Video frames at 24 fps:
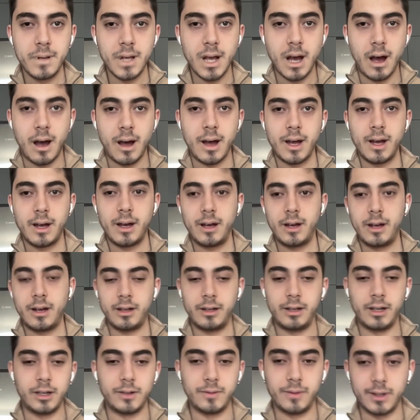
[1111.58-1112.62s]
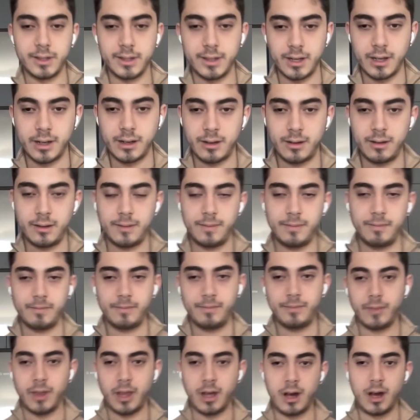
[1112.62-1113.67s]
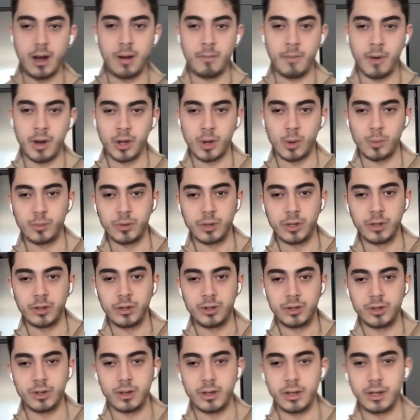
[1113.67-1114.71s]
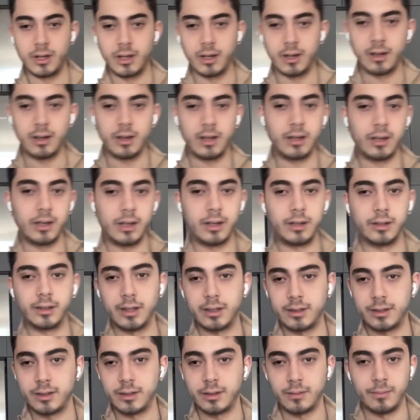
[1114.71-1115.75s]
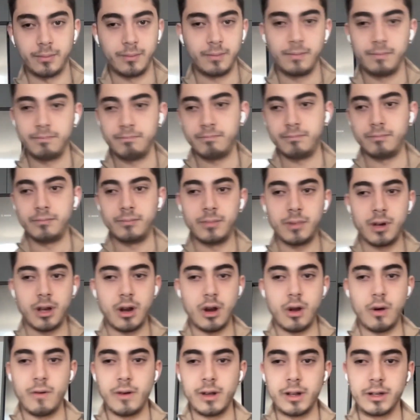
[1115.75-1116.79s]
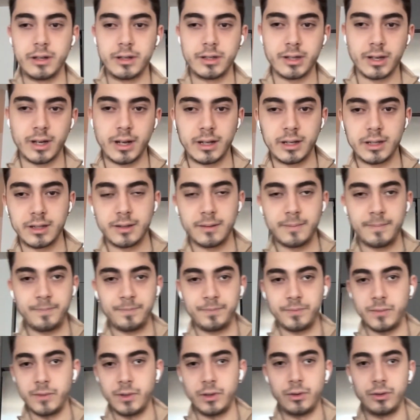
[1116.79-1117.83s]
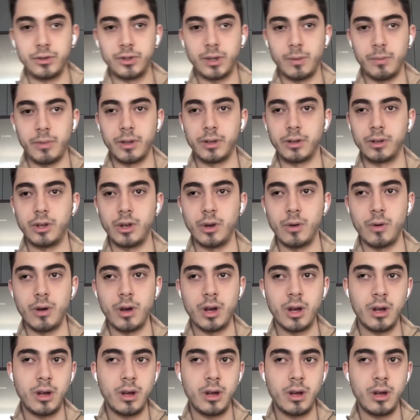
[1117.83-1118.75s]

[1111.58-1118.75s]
Yeah, this was it. I hope you enjoyed it and got some, insights, learned something new.